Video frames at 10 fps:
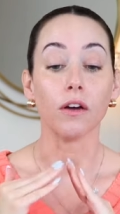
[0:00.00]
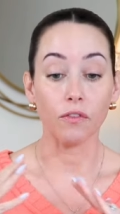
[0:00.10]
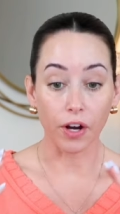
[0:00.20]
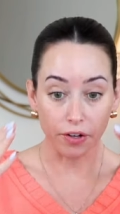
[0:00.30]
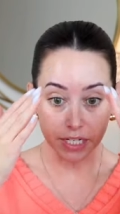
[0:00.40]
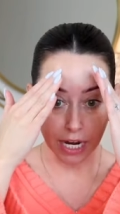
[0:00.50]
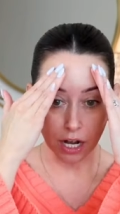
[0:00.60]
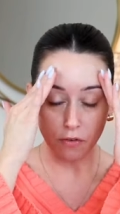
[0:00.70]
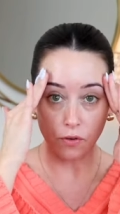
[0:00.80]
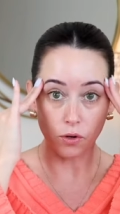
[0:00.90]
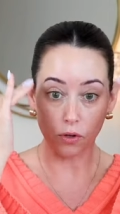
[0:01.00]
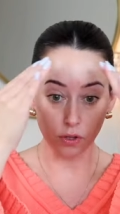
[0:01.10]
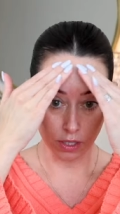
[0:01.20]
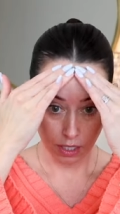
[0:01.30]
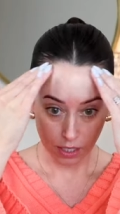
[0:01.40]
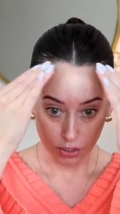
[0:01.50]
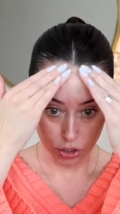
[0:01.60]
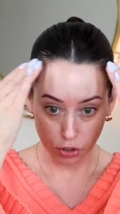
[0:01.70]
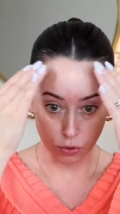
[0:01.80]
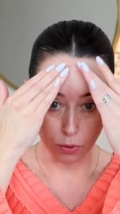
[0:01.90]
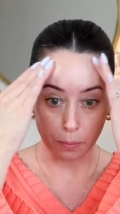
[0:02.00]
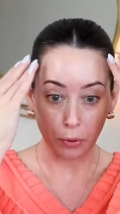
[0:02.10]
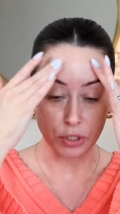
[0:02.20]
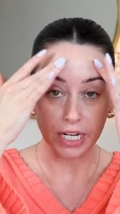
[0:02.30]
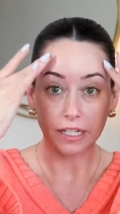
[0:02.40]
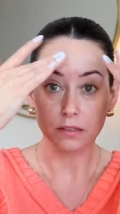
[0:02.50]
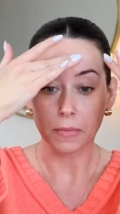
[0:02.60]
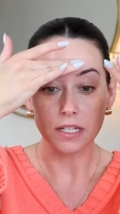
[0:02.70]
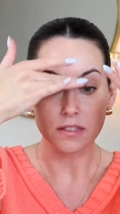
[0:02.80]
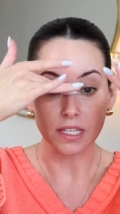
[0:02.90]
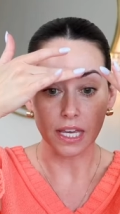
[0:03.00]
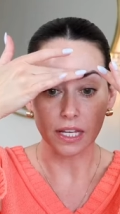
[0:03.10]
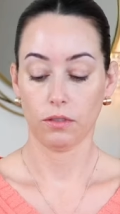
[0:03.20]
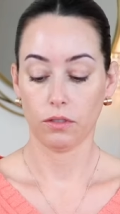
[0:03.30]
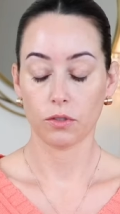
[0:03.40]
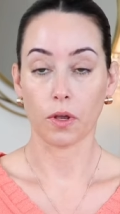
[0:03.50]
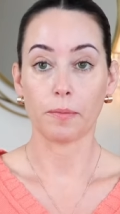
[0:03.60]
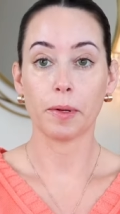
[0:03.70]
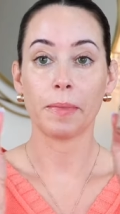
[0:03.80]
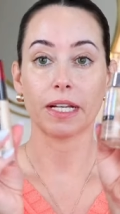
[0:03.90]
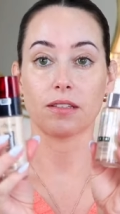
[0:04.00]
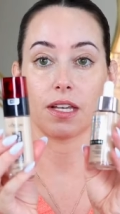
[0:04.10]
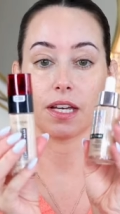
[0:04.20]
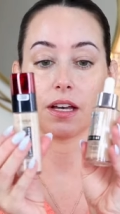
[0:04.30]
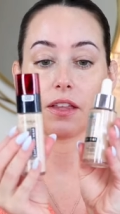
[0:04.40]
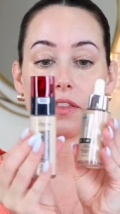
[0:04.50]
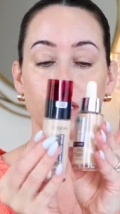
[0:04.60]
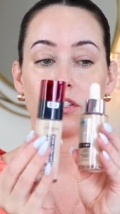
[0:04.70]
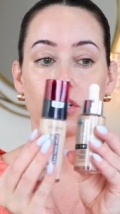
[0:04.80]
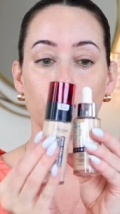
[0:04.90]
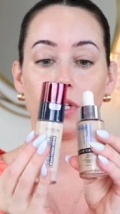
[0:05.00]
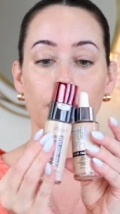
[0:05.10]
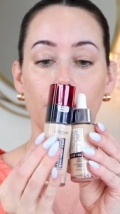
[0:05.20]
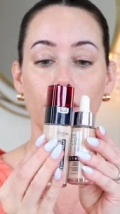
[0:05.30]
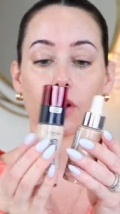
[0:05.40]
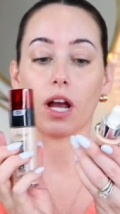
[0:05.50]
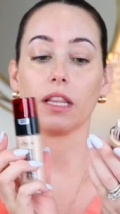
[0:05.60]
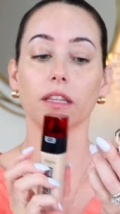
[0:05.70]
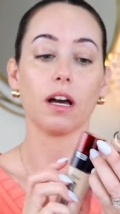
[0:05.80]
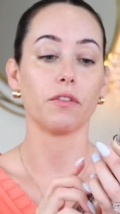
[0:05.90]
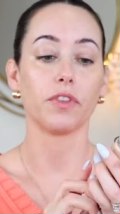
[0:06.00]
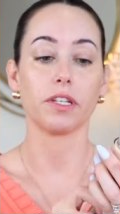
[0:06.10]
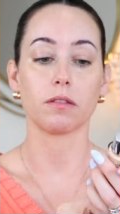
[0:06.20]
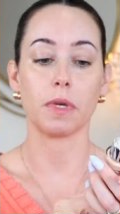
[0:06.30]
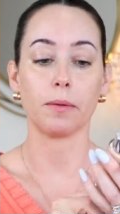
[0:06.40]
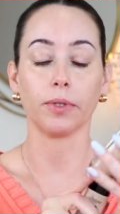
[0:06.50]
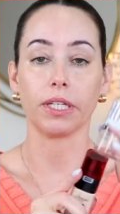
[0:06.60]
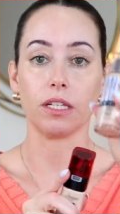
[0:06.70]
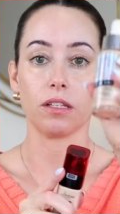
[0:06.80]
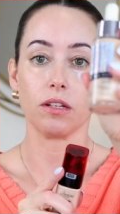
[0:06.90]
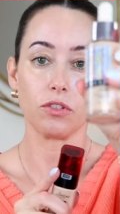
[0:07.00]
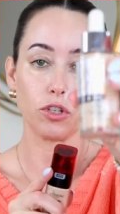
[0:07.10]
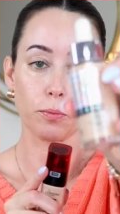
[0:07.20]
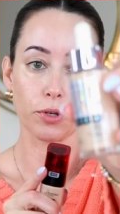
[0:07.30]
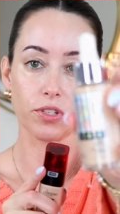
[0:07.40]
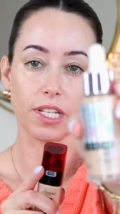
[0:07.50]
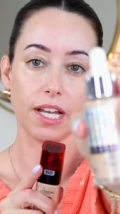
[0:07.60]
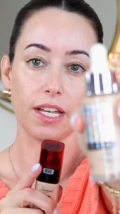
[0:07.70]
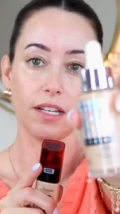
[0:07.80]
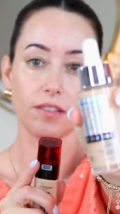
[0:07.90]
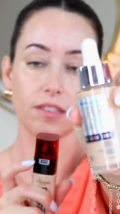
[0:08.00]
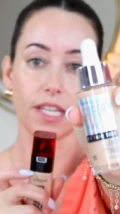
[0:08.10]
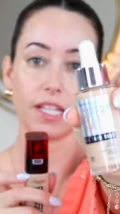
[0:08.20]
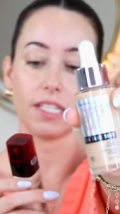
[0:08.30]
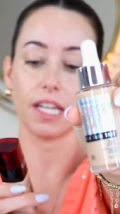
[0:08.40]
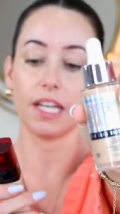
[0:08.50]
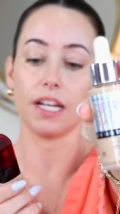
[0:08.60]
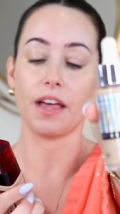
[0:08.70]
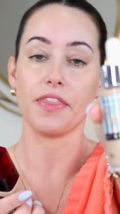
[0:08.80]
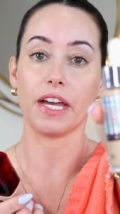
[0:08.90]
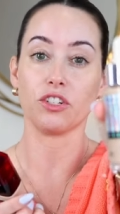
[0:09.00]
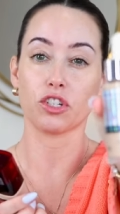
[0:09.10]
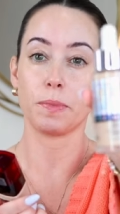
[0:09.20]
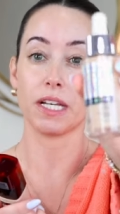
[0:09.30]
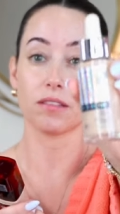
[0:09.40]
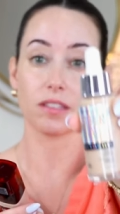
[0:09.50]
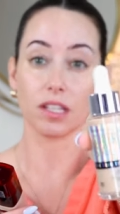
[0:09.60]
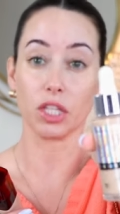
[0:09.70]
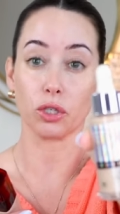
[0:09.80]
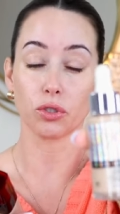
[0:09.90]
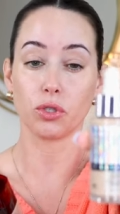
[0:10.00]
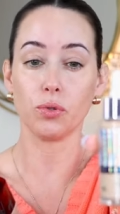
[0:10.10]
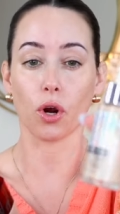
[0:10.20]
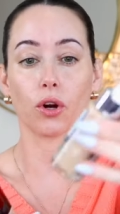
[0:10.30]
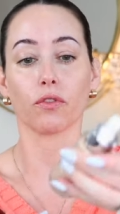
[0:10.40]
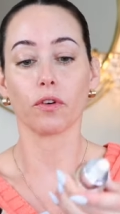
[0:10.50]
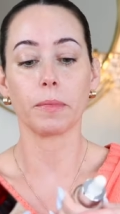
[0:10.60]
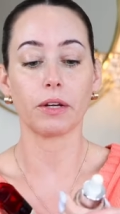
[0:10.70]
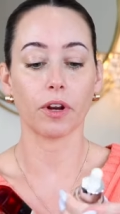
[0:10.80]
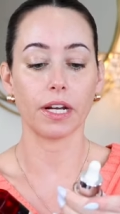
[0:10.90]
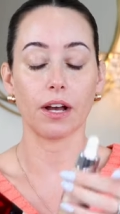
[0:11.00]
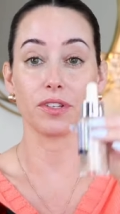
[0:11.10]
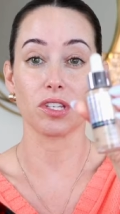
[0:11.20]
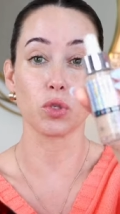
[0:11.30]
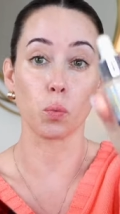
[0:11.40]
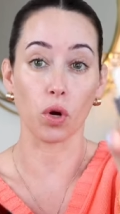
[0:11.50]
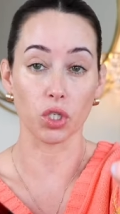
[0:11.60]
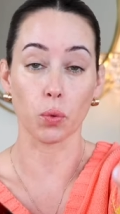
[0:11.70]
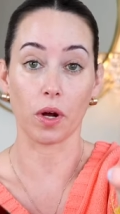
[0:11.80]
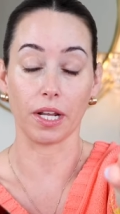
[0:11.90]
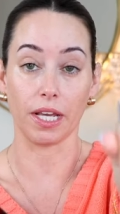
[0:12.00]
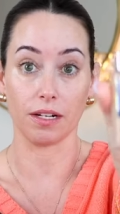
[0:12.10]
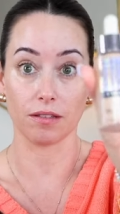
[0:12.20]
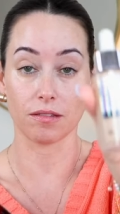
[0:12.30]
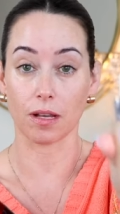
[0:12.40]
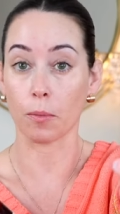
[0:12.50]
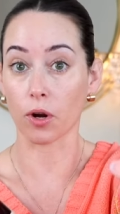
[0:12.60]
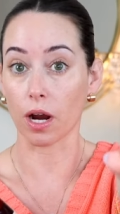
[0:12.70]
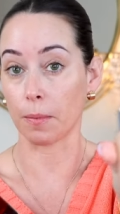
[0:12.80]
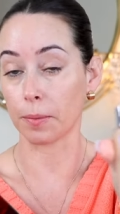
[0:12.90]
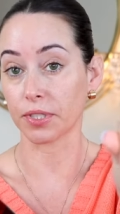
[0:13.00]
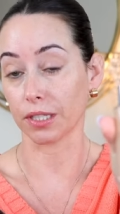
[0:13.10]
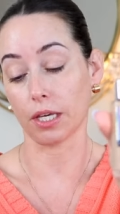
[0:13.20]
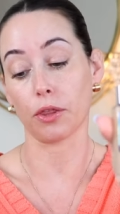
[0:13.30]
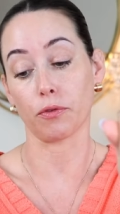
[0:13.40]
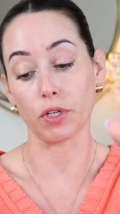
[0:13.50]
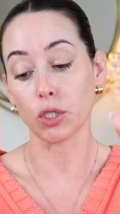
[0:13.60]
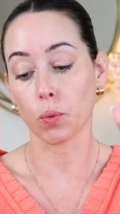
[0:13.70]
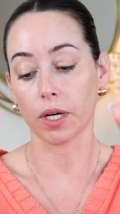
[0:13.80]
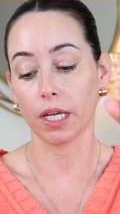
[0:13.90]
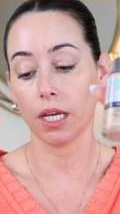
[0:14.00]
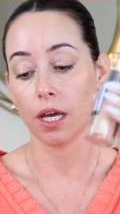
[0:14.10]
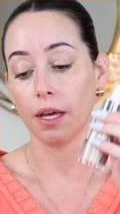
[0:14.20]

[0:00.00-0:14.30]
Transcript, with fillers: very careful to protect my skin. So I've been mixing these two together. I love this Maybelline Superstay Skin Tint. And then just because it's a little too dark for me right now, this is 120. In the summer, I'm up to like 320.